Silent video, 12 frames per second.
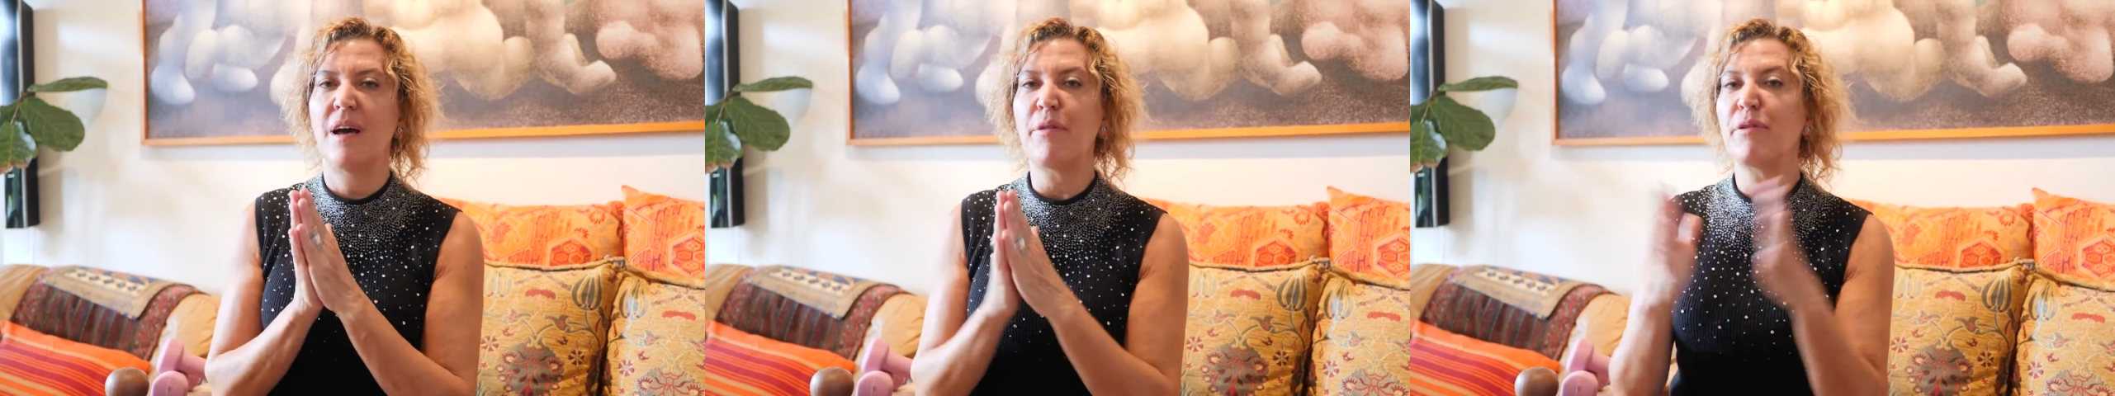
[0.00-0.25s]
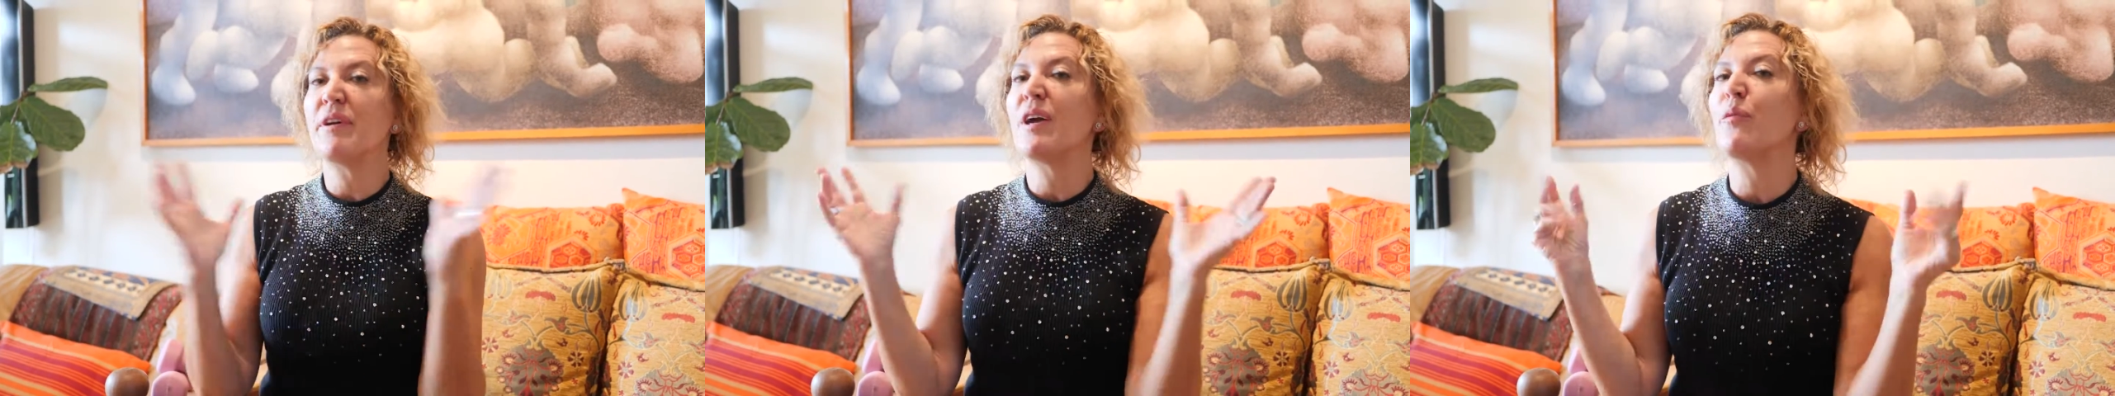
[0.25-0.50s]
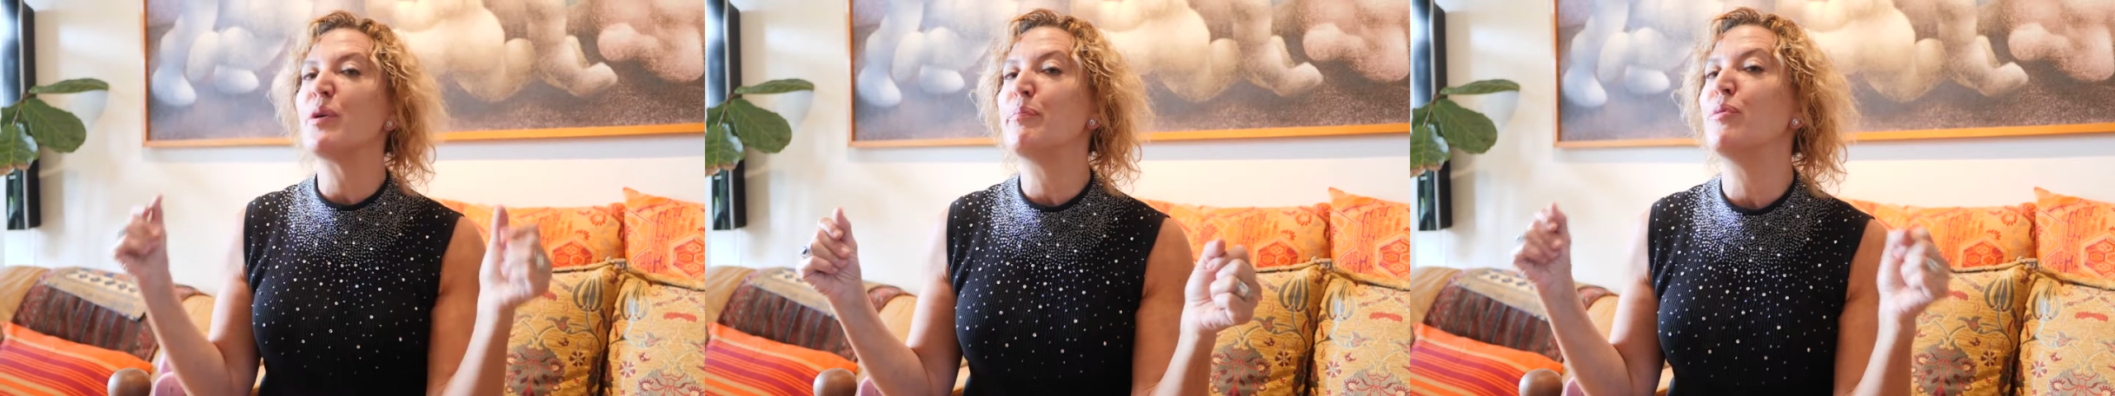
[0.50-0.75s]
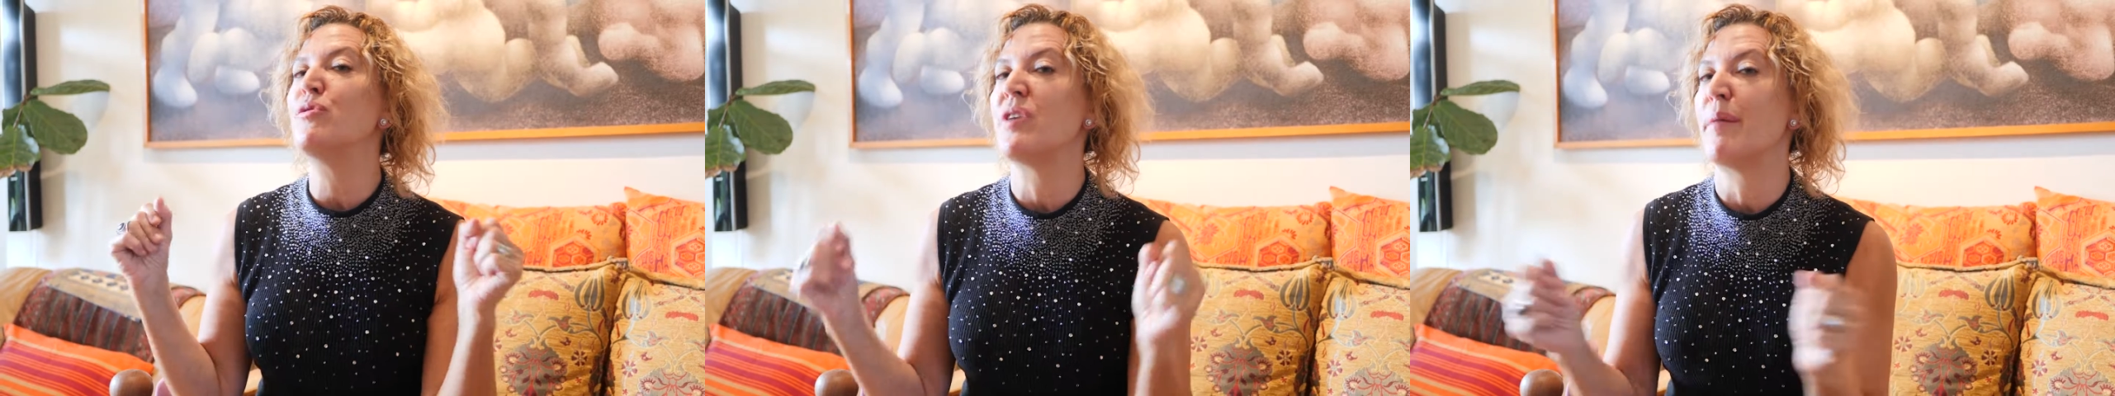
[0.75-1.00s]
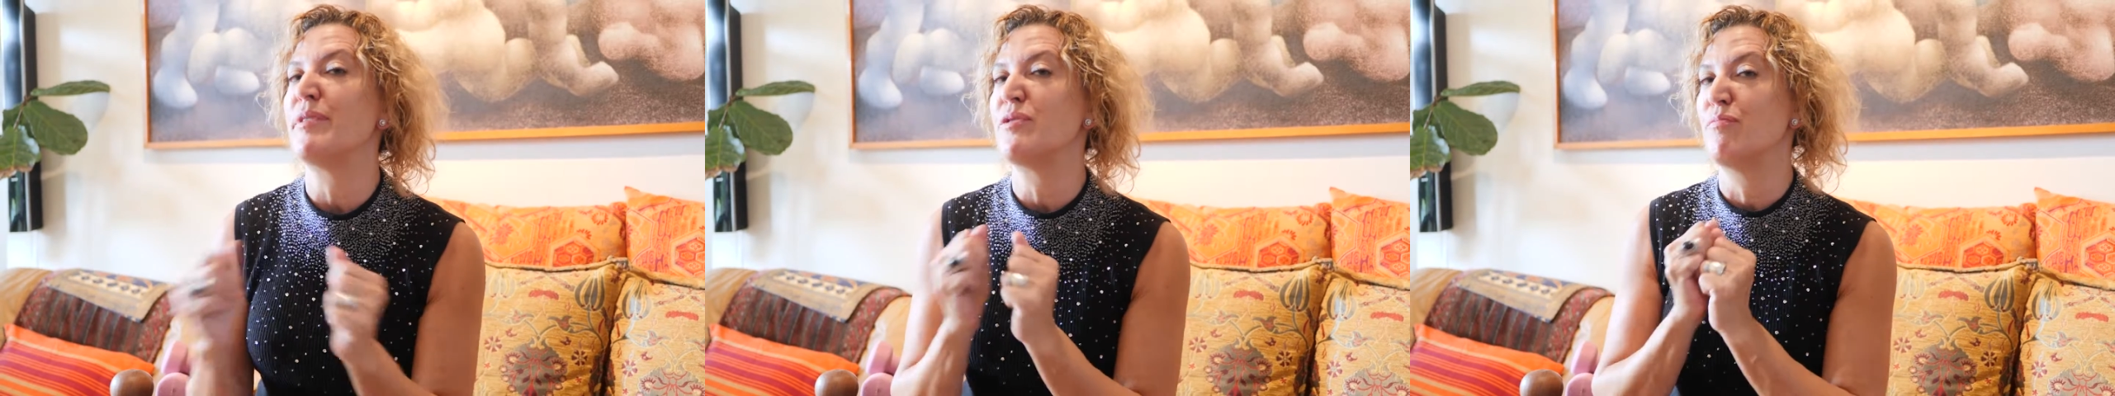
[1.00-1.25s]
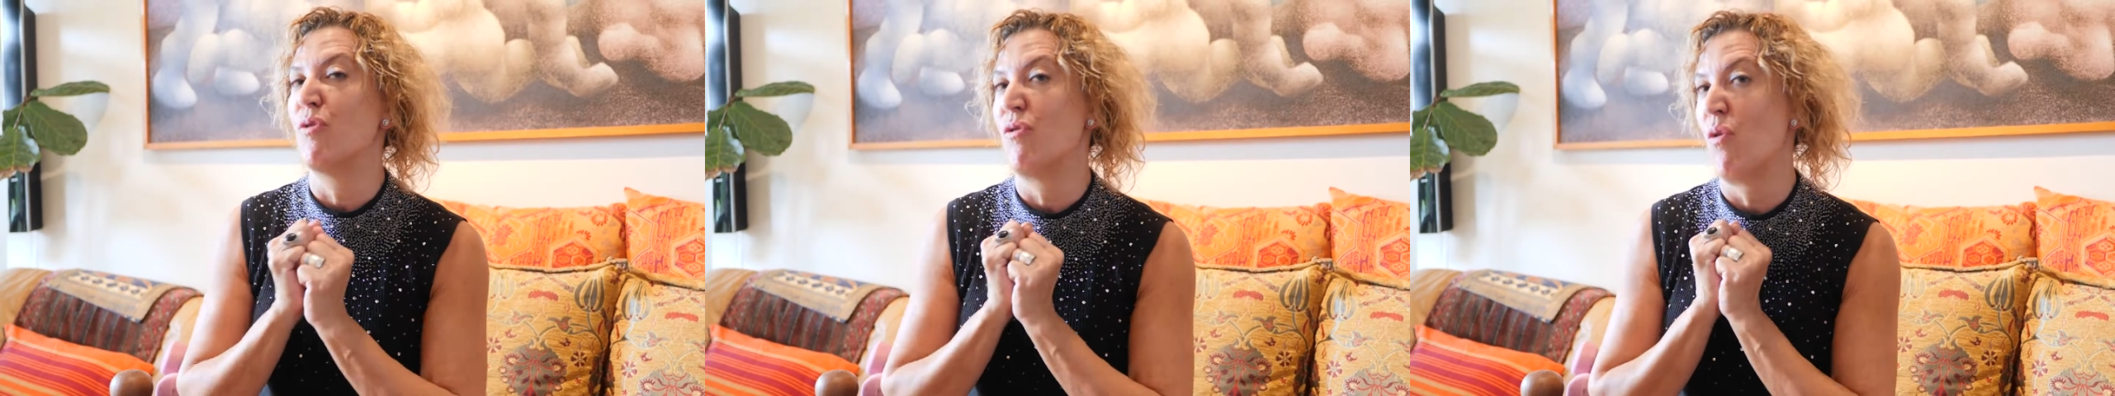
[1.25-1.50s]
I think we put a
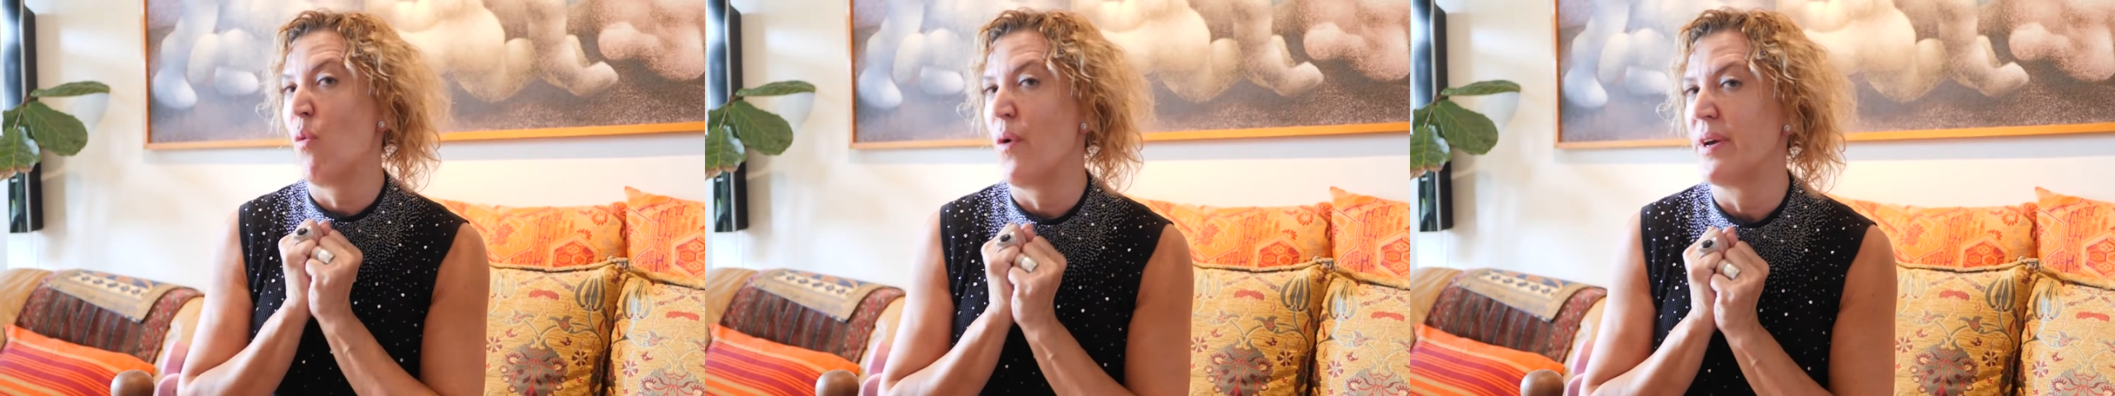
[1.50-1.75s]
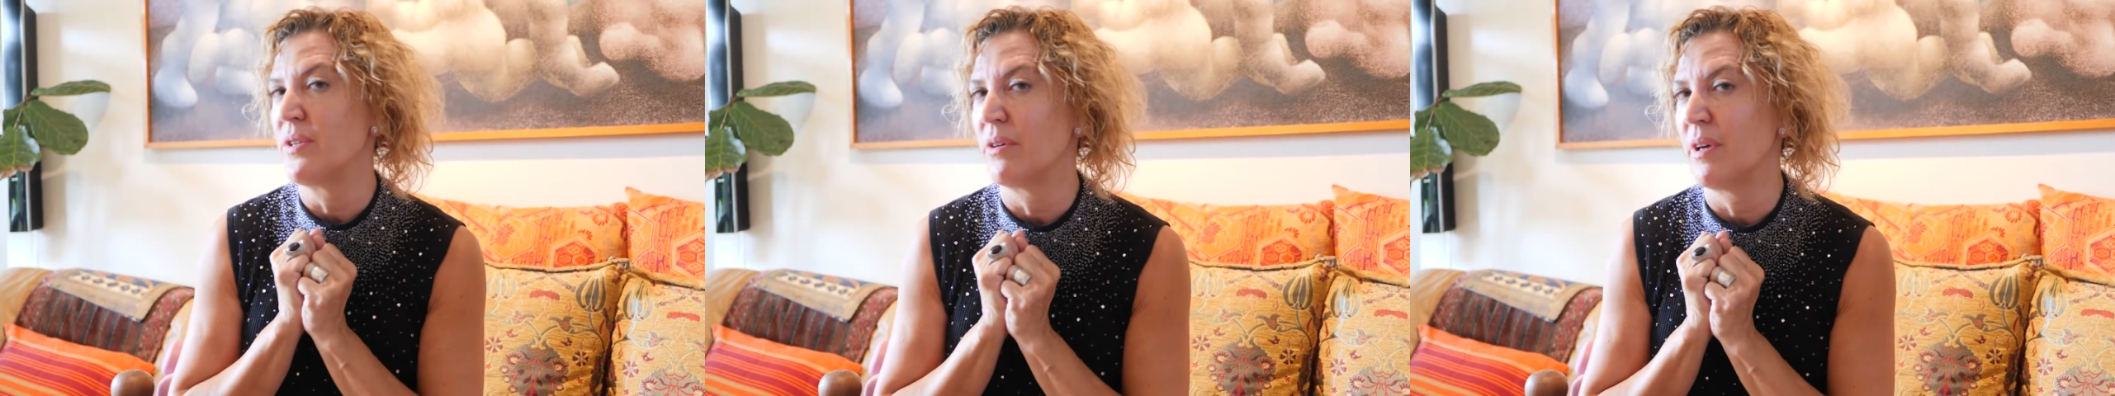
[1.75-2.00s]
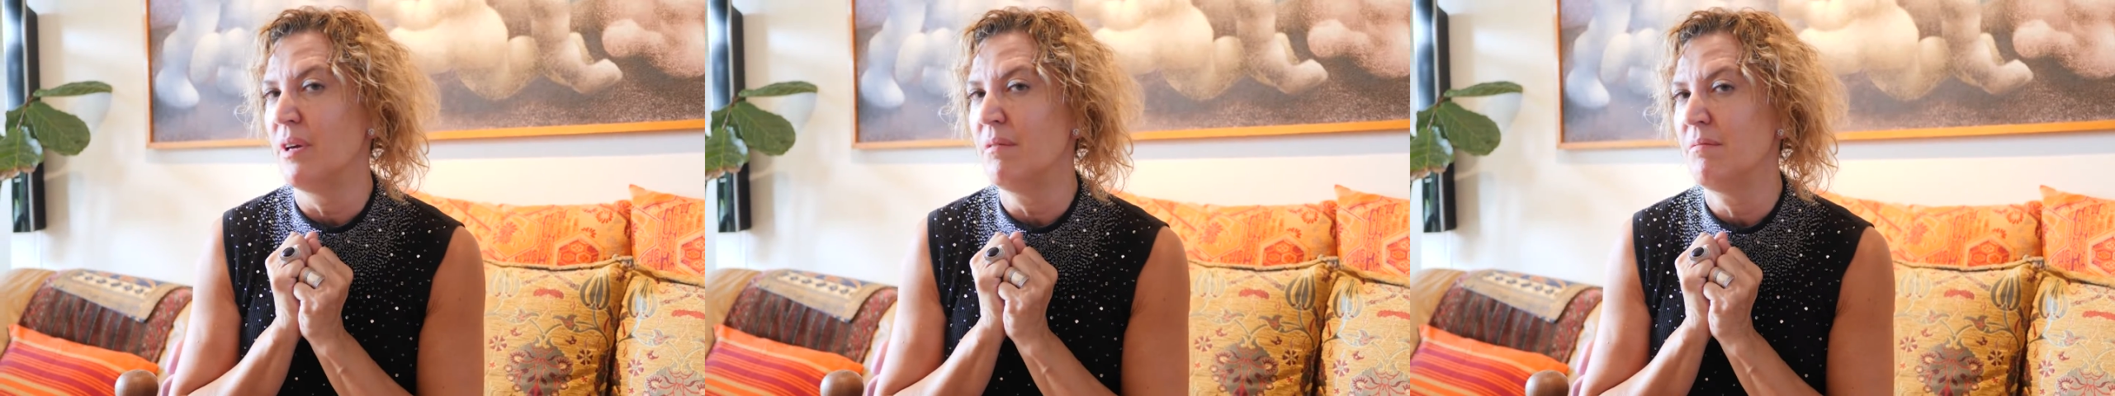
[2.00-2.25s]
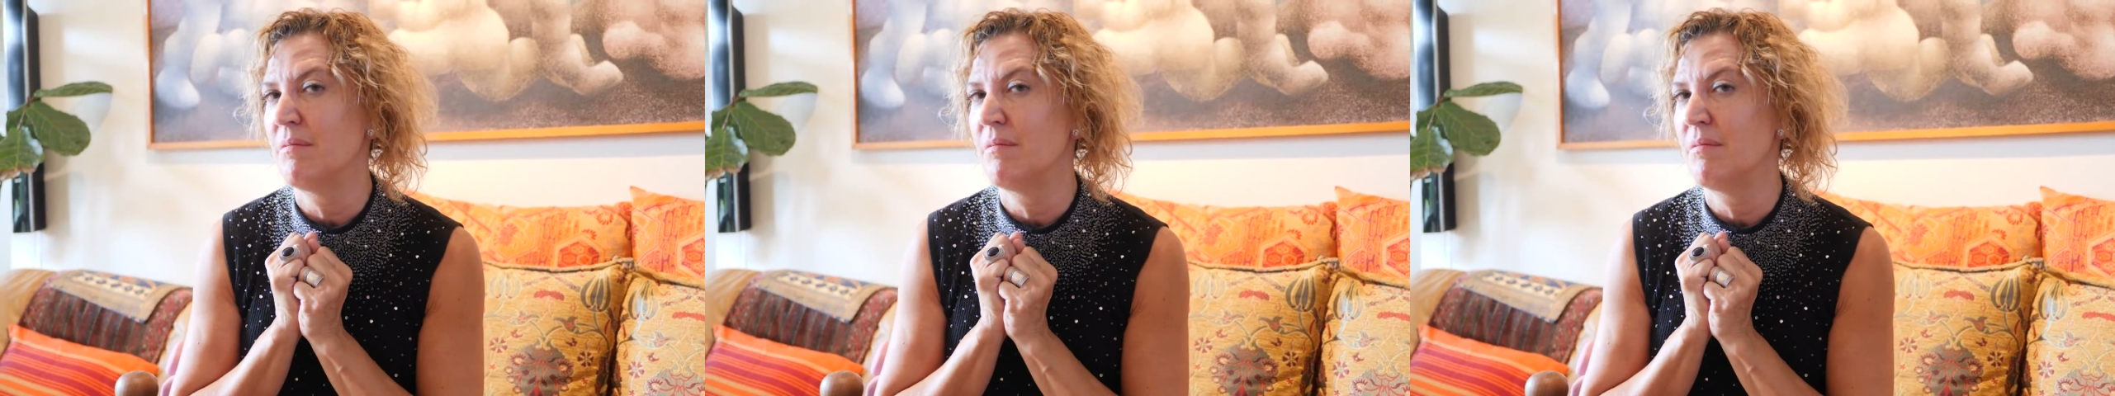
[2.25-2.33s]
bit more on weight, okay?